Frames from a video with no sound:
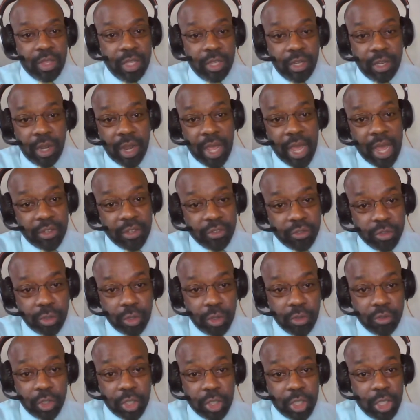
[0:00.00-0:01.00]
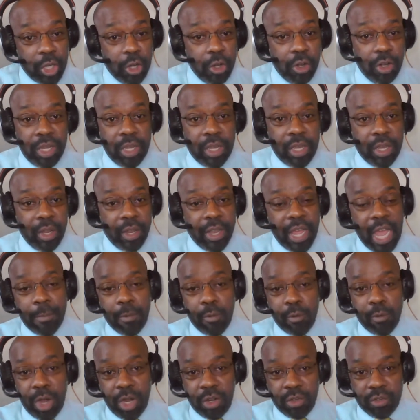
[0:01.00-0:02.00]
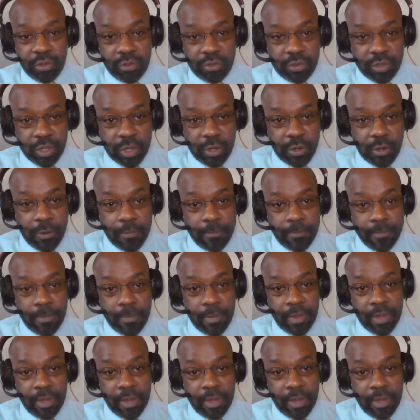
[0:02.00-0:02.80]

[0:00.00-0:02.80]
the National Security Collaboration Center